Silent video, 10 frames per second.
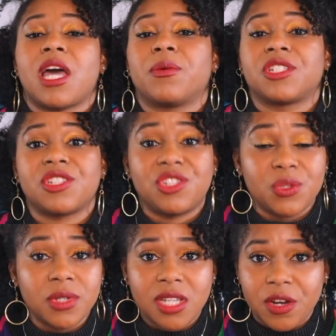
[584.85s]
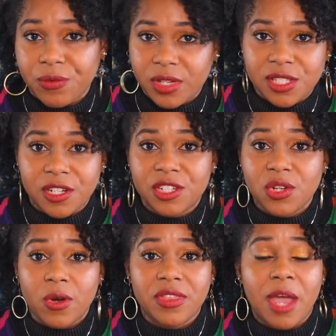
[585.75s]
I would just do a ton of research
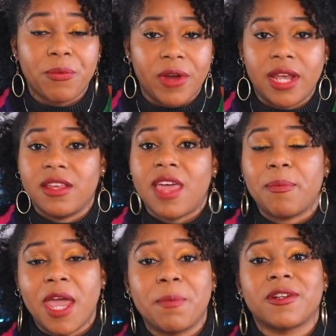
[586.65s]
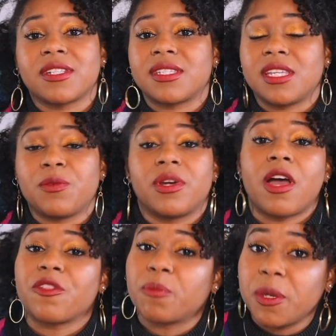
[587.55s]
on that brand and that paper to see what
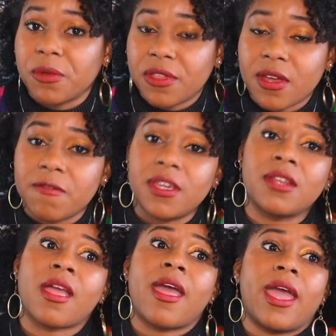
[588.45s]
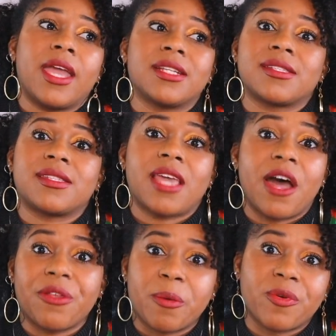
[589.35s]
other people think of it and to see how
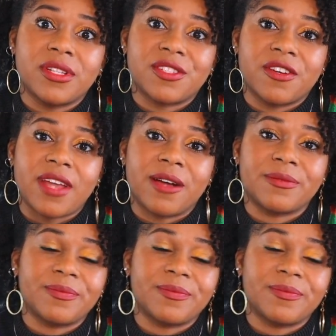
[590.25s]
their prints turned out.